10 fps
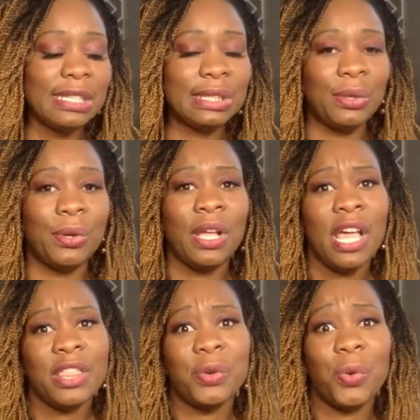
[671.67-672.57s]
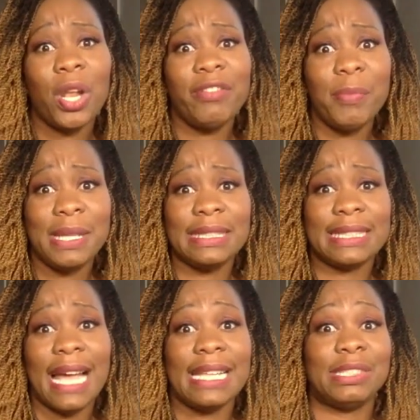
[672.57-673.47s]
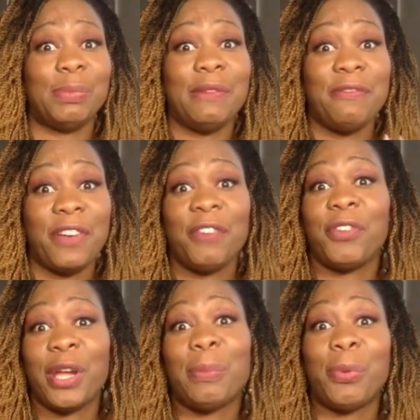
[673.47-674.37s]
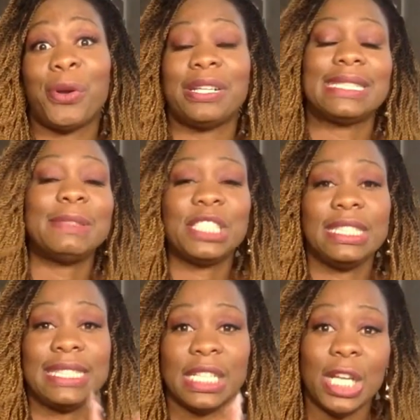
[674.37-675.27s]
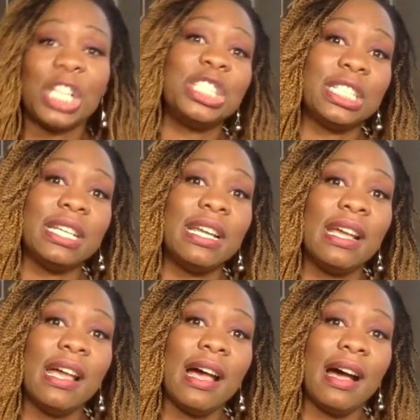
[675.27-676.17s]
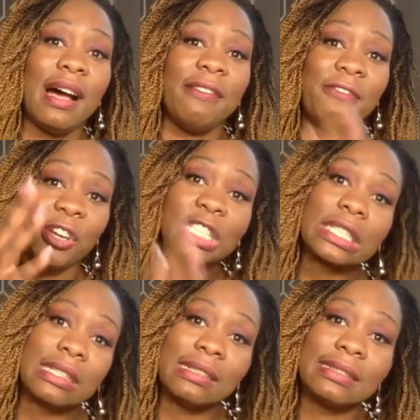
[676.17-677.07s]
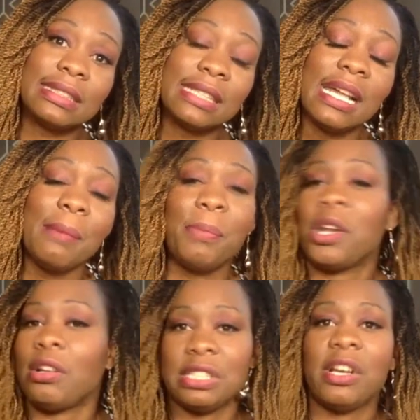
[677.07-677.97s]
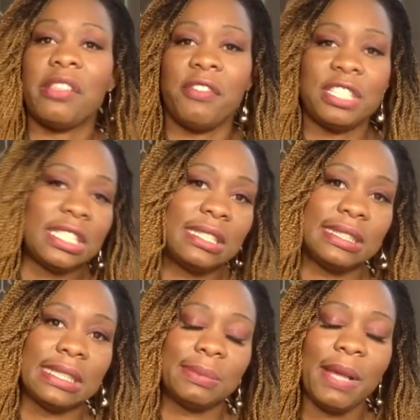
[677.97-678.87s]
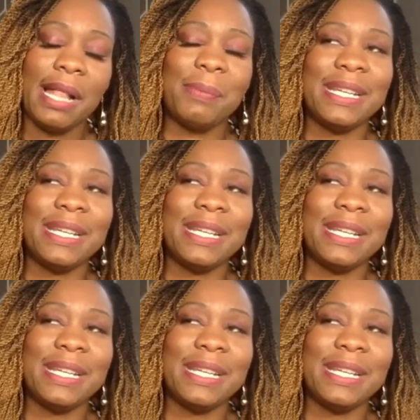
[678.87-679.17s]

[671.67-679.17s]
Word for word: So the role of a business analyst will be very, very important, especially in technology uh, verticals but also in other verticals as well.